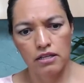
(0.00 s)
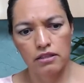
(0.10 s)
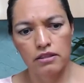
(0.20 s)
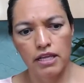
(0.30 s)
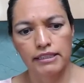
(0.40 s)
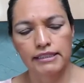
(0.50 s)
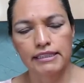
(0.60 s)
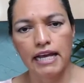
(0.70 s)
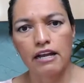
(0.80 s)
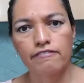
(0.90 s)
the
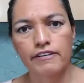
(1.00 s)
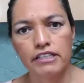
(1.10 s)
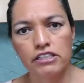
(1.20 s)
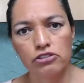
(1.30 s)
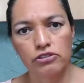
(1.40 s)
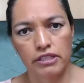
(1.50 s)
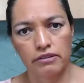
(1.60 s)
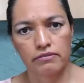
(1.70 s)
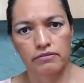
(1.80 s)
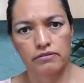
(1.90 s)
self-injury
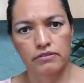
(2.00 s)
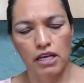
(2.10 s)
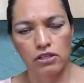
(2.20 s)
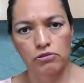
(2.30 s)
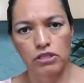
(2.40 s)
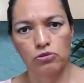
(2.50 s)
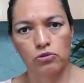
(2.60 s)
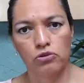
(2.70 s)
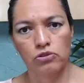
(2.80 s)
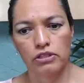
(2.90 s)
that we
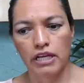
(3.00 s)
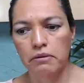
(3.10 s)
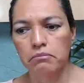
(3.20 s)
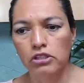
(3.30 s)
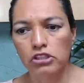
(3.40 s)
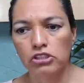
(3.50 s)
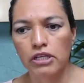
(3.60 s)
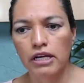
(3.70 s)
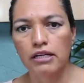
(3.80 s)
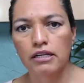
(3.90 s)
do, the
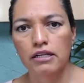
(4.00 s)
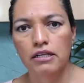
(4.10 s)
emotional